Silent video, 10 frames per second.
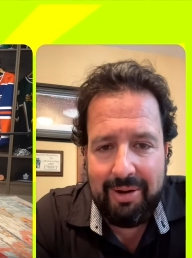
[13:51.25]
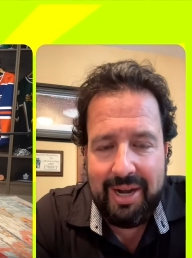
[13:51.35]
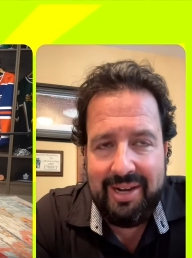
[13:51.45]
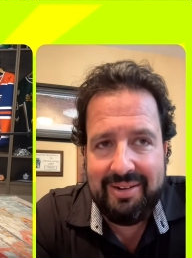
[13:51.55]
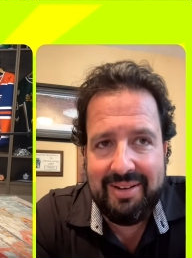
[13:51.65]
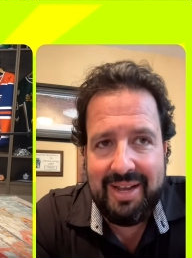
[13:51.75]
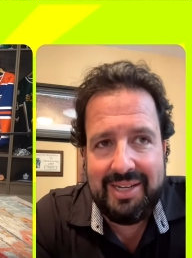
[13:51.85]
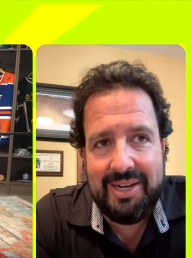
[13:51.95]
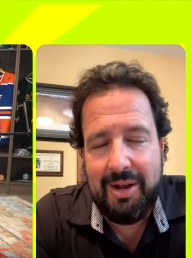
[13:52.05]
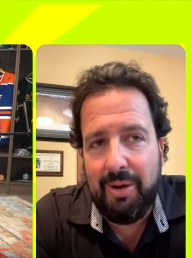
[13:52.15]
Right.
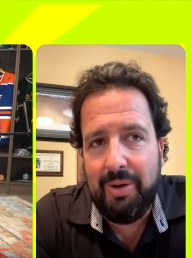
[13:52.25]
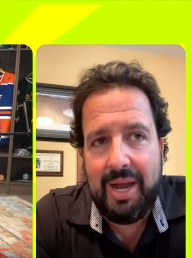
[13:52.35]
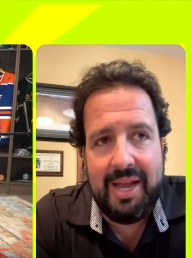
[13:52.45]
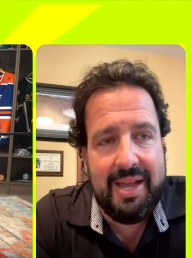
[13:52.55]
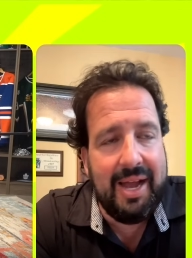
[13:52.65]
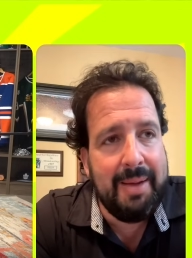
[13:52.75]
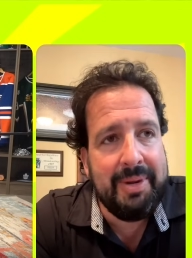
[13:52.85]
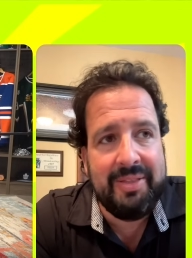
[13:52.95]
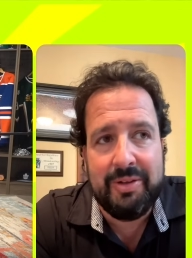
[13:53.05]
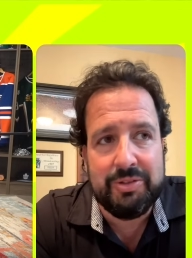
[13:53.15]
I mean,